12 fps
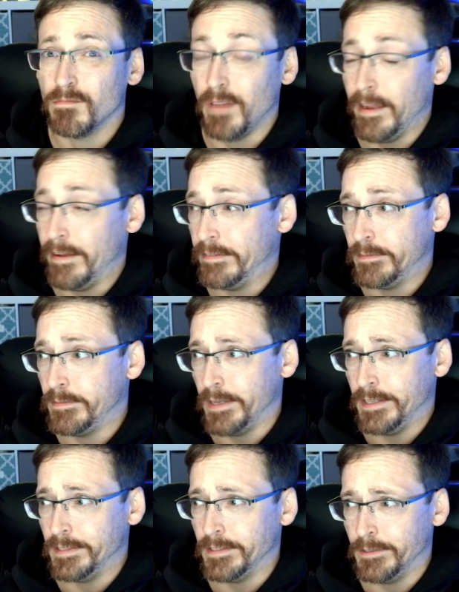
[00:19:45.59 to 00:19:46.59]
and
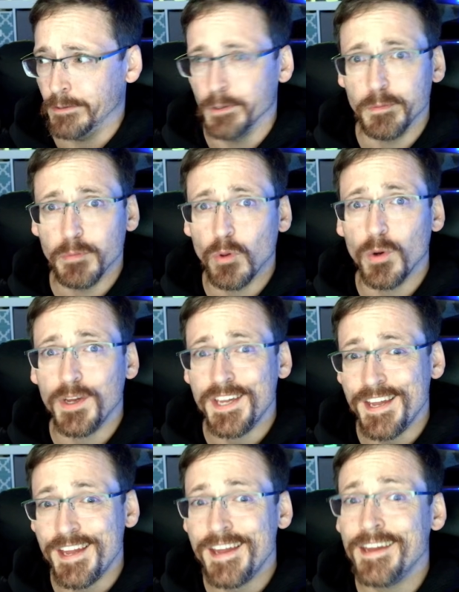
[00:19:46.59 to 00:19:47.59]
a single
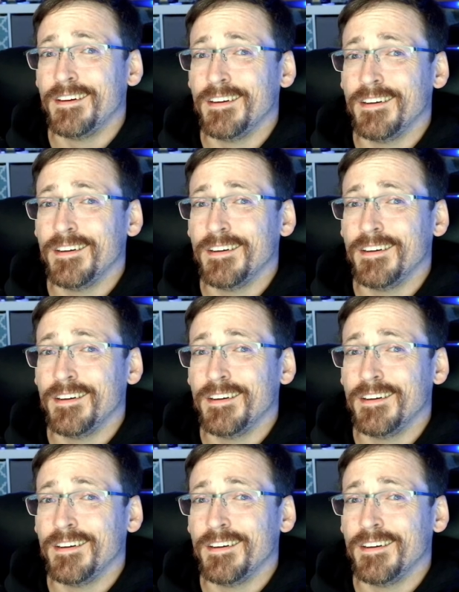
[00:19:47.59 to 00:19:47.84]
employee,